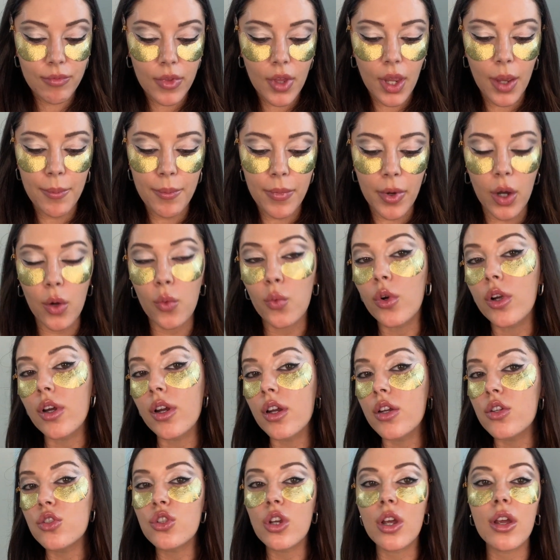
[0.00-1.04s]
But we're gonna
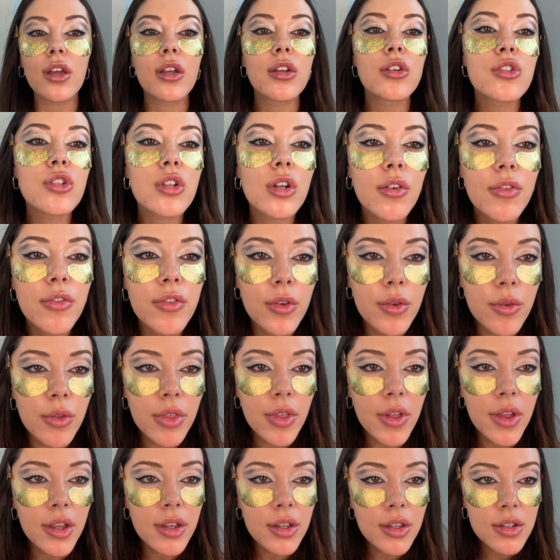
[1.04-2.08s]
change a few
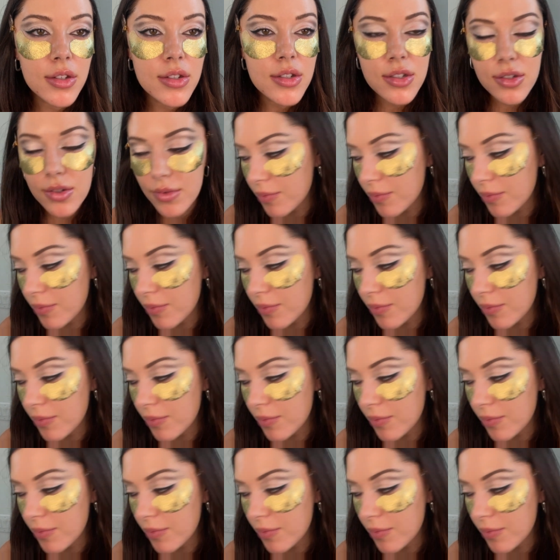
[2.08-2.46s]
things.